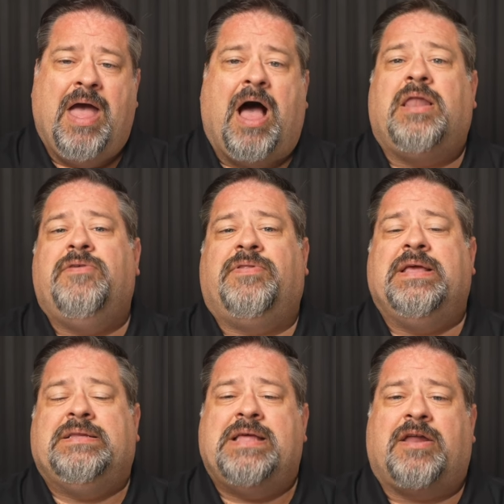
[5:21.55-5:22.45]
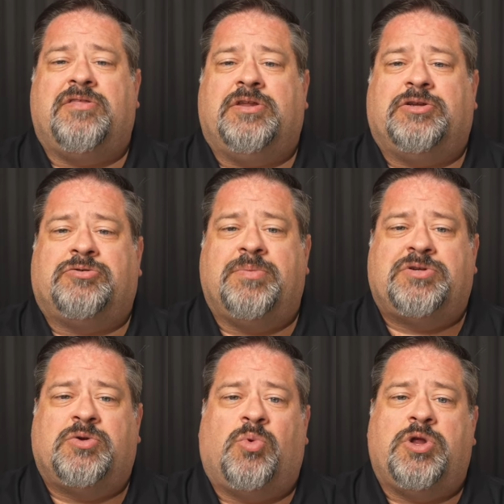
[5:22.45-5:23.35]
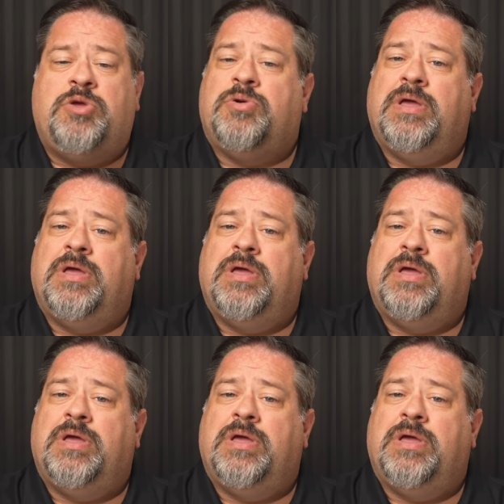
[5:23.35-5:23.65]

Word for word: I'll leave a link down in the description where you